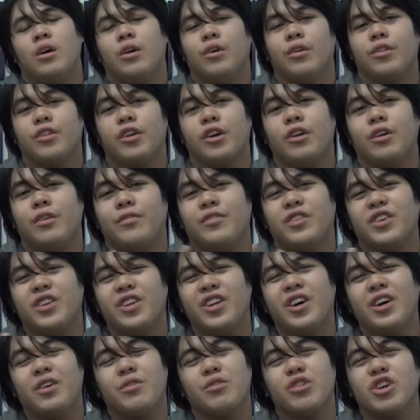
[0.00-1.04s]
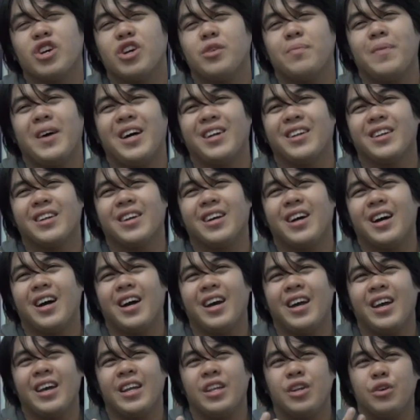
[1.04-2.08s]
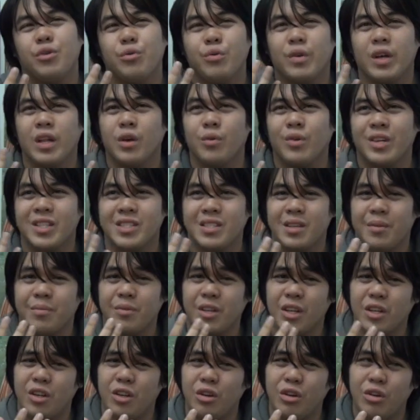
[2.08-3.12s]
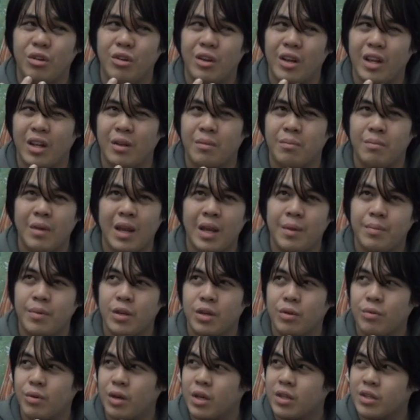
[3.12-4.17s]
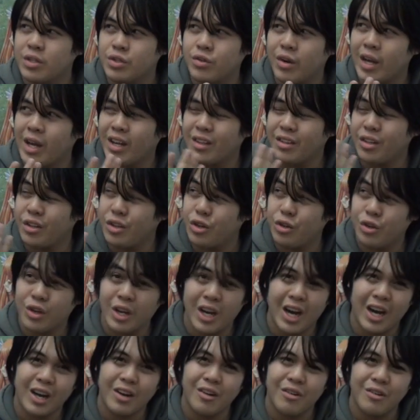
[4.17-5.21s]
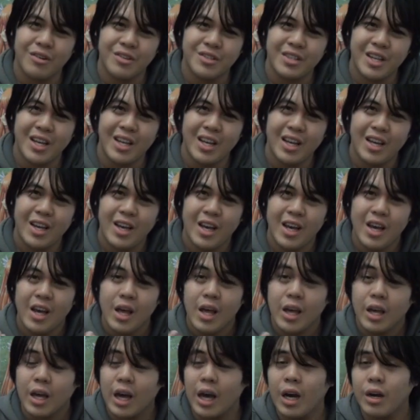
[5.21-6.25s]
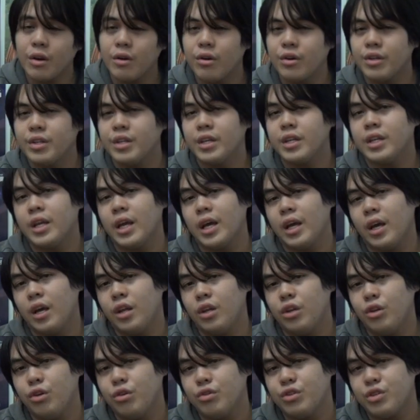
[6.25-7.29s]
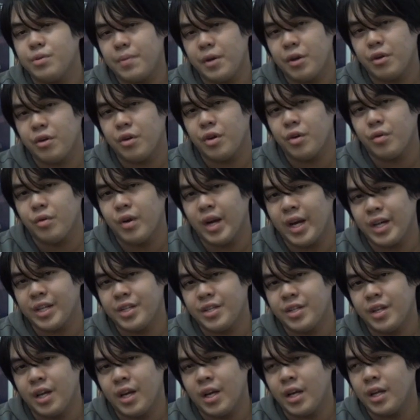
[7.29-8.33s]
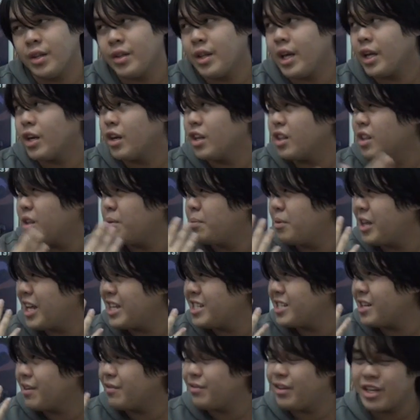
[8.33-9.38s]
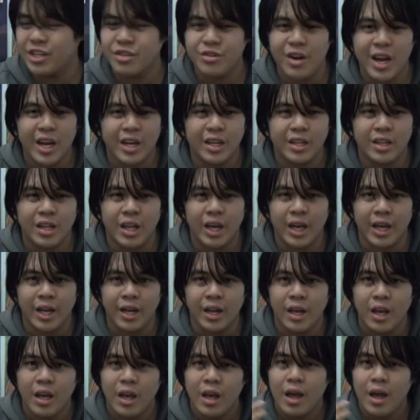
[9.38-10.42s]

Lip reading: Although if you're not a Royal Powder guy and you really want something new, and maybe you want to try out the new Kagura set, Kagura did get a new superior ride chain. They got the Blazing Flare Dragon line.